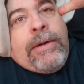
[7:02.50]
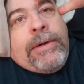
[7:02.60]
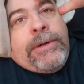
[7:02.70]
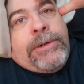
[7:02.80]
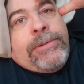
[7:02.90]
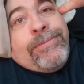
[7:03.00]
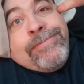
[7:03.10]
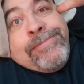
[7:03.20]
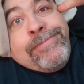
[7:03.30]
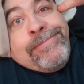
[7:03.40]

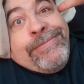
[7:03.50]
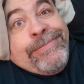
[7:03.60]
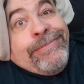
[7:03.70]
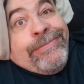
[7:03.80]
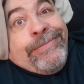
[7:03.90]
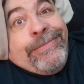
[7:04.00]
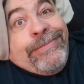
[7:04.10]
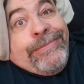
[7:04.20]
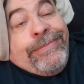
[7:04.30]
Nothing is said.